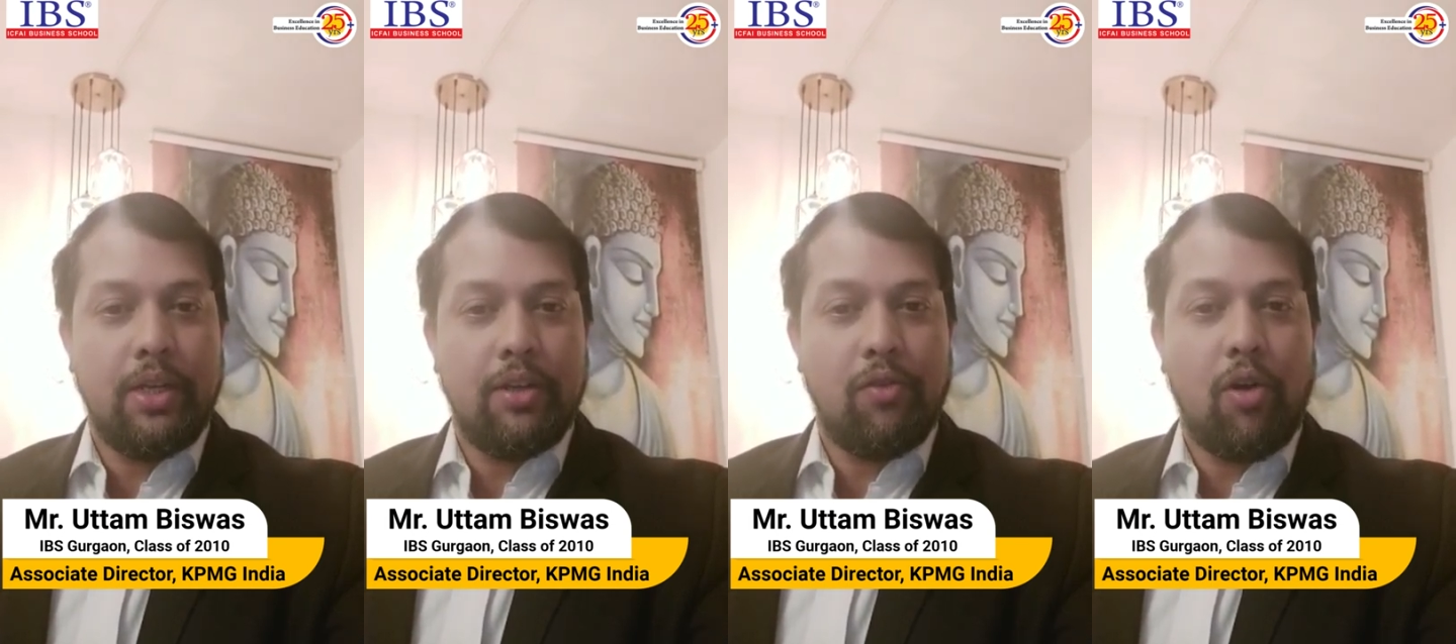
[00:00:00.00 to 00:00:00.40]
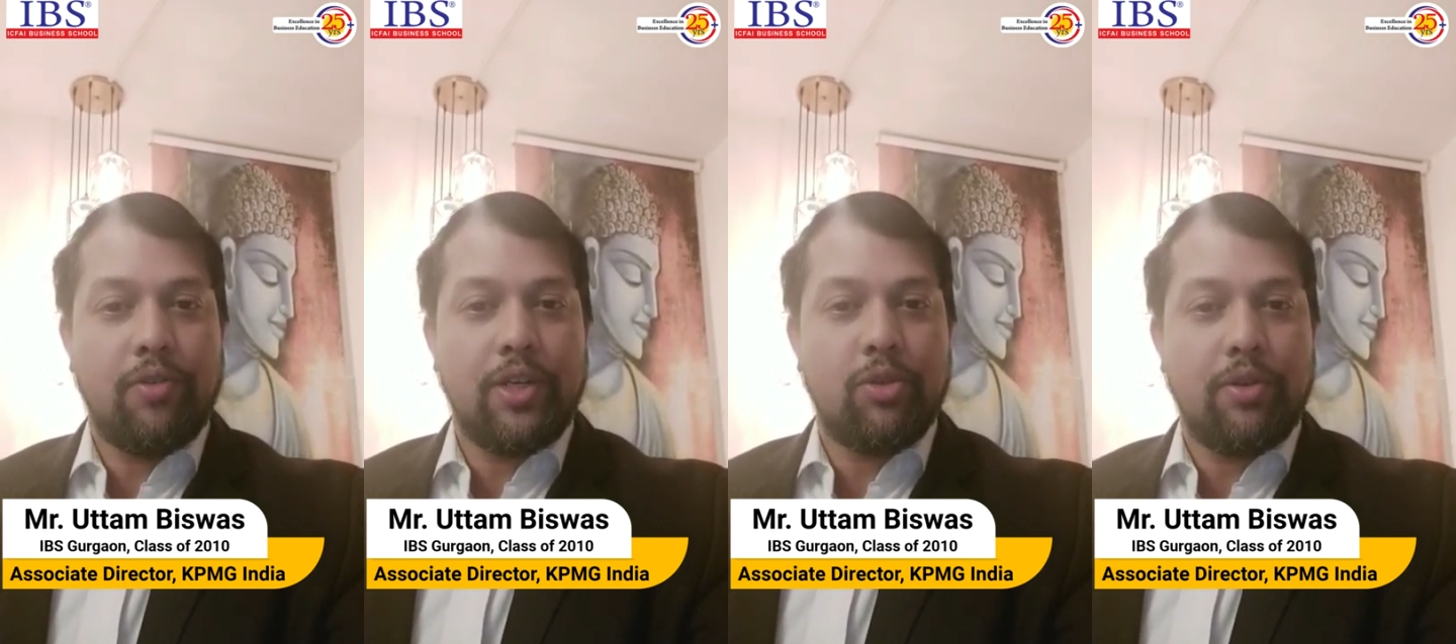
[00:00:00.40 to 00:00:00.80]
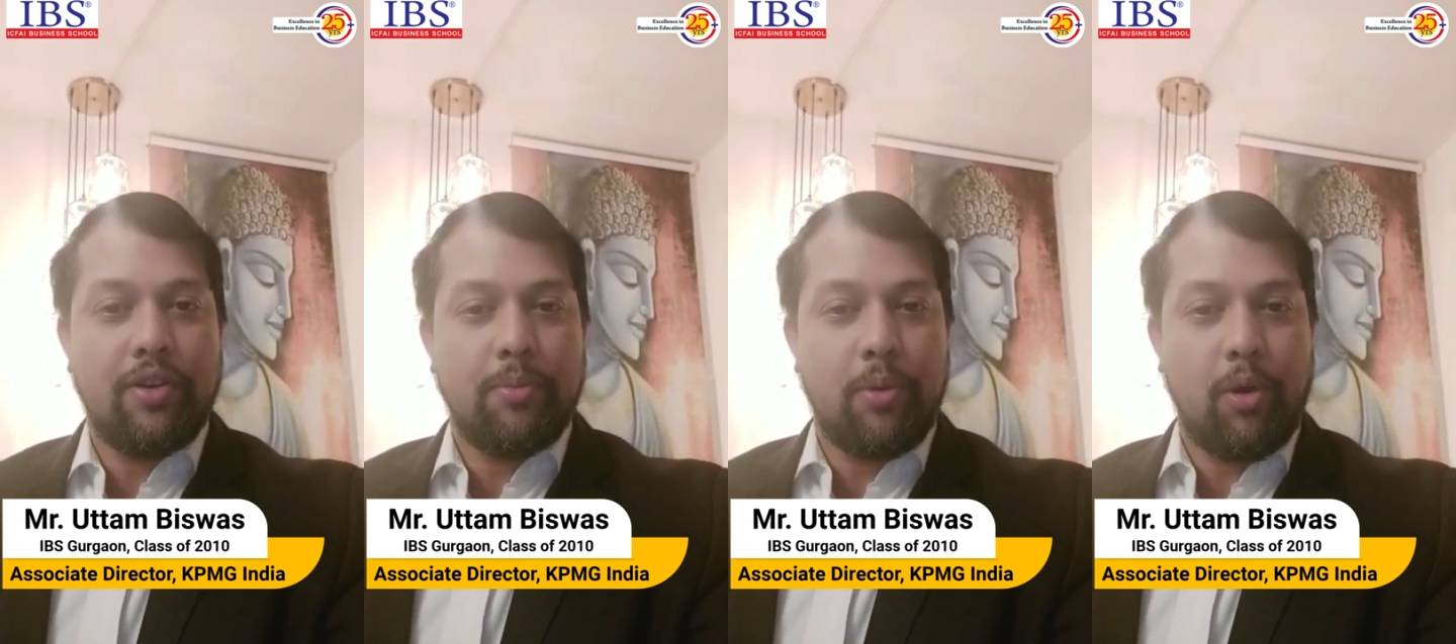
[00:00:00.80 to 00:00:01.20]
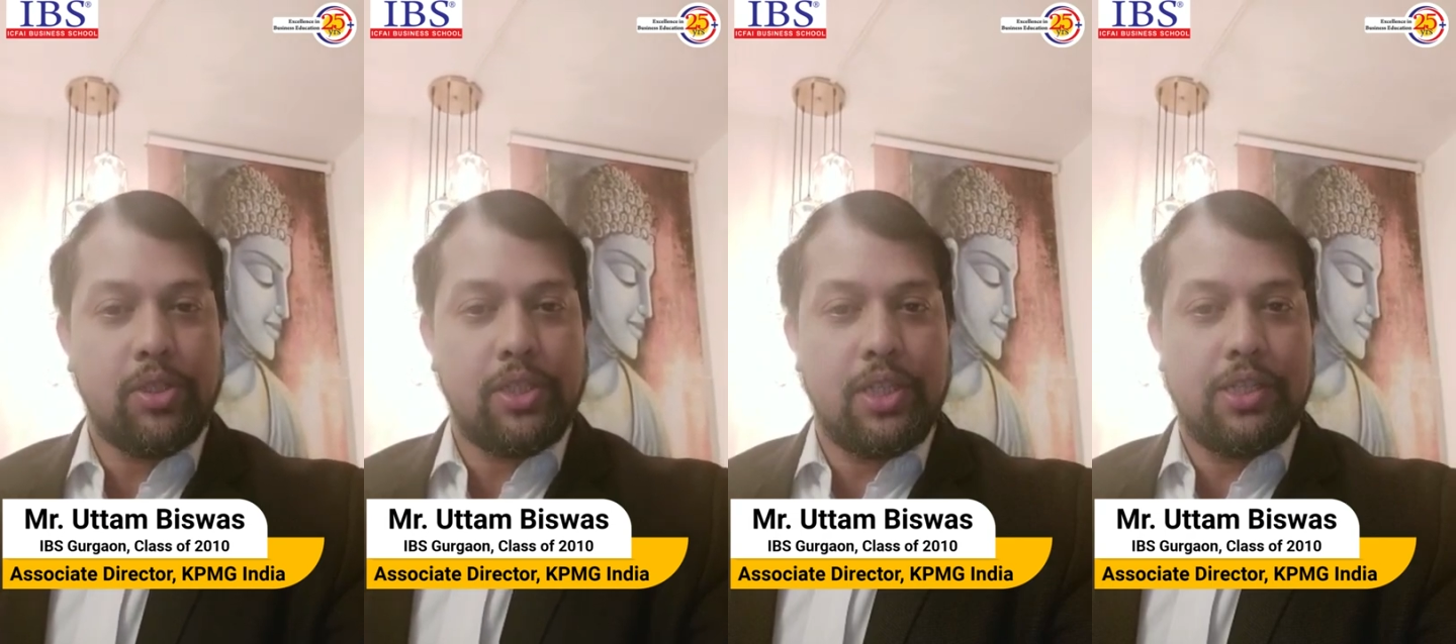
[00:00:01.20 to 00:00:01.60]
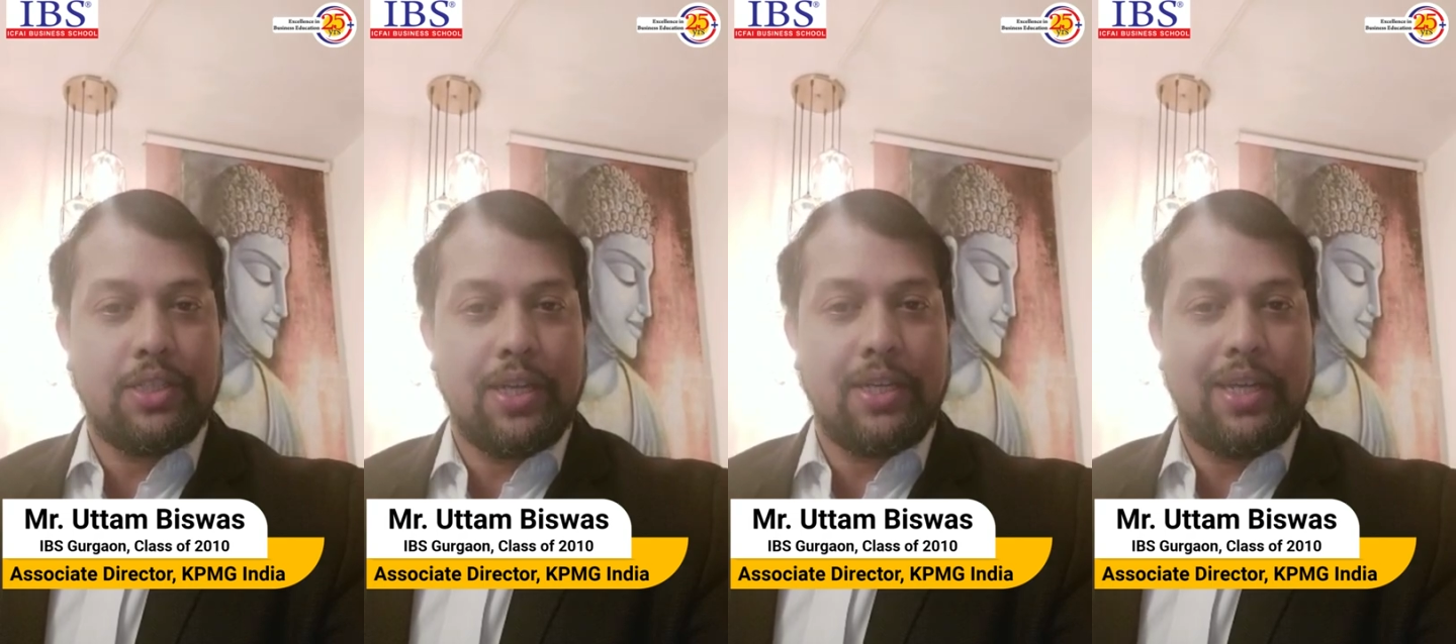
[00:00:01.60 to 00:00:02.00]
involved into different projects
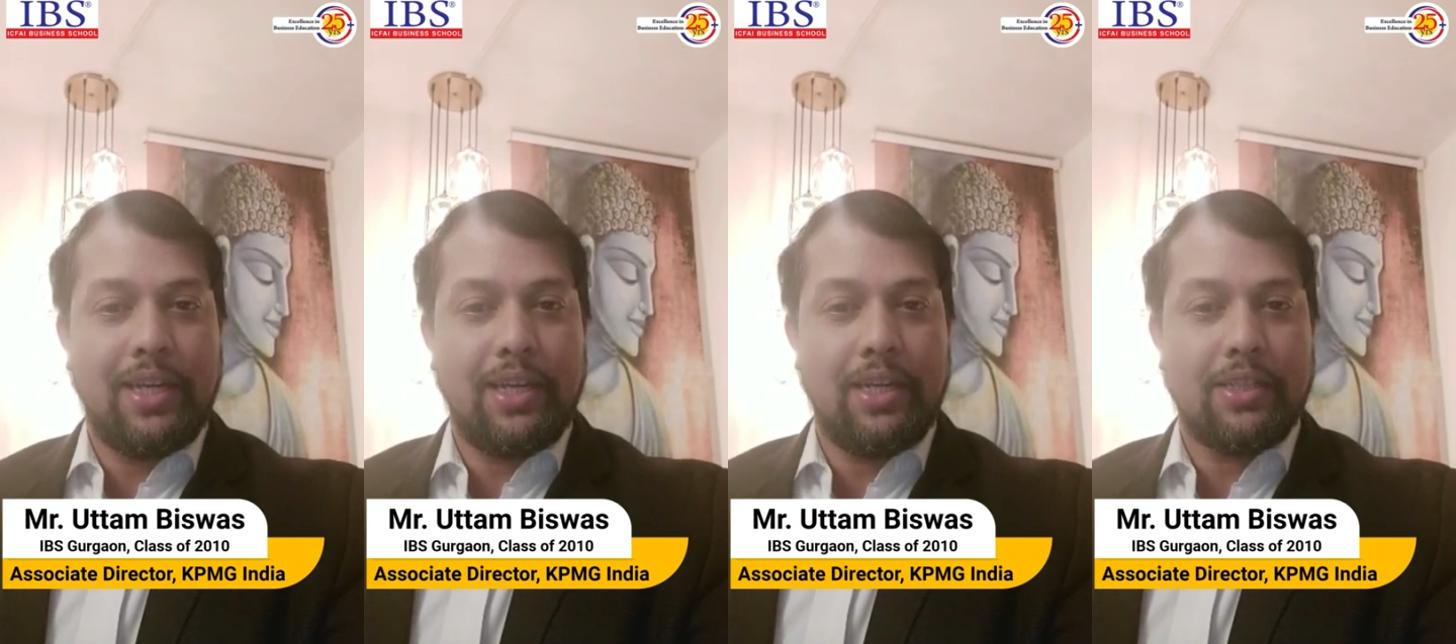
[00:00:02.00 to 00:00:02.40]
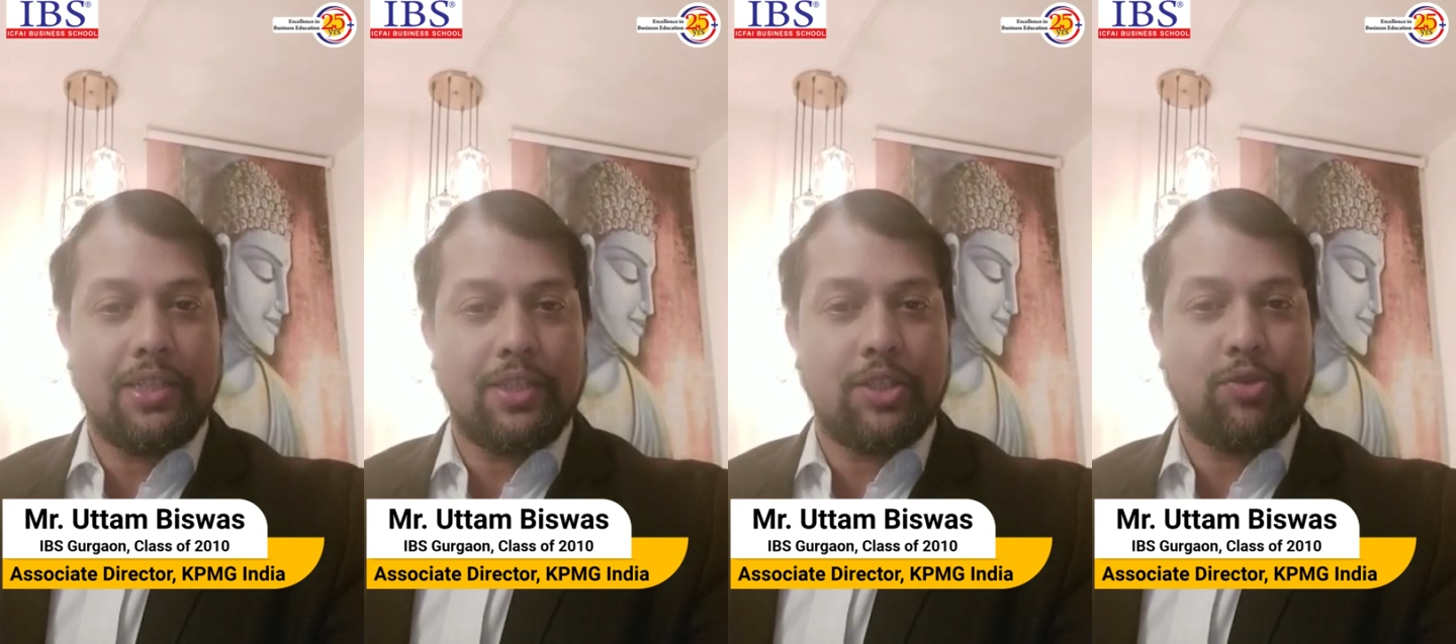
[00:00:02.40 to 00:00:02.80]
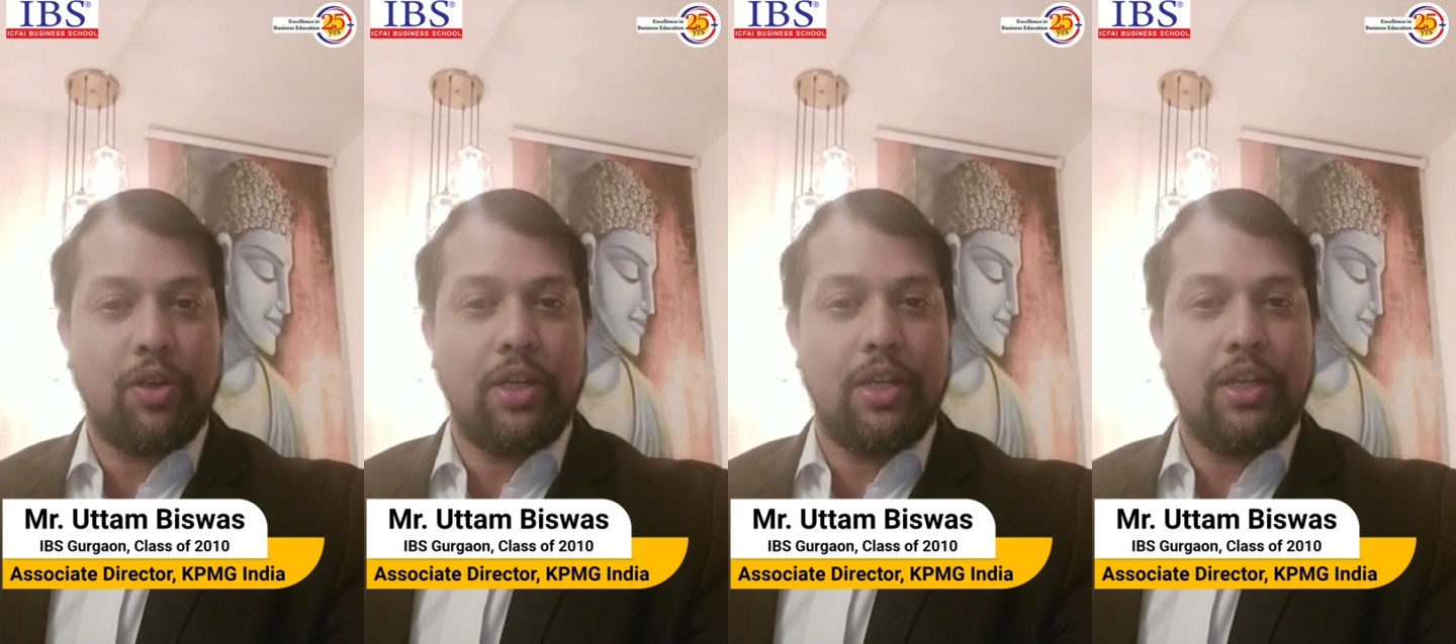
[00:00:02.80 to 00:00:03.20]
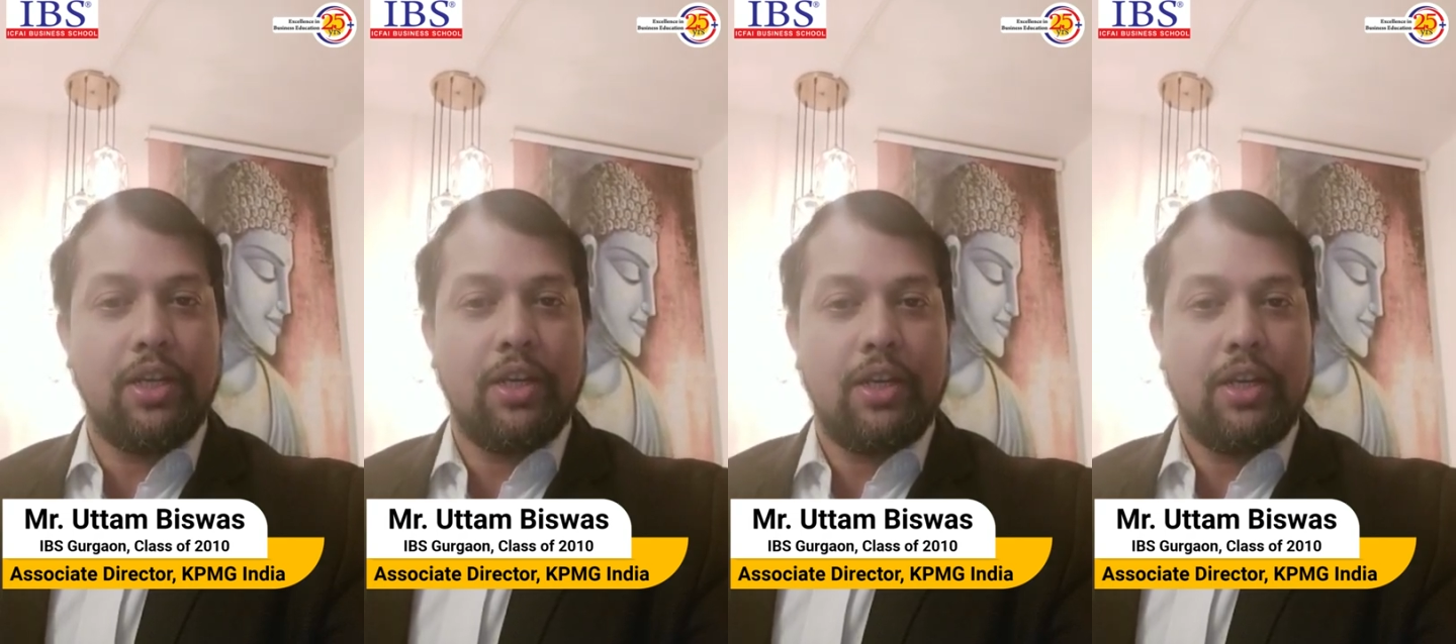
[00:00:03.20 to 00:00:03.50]
and then uh, successfully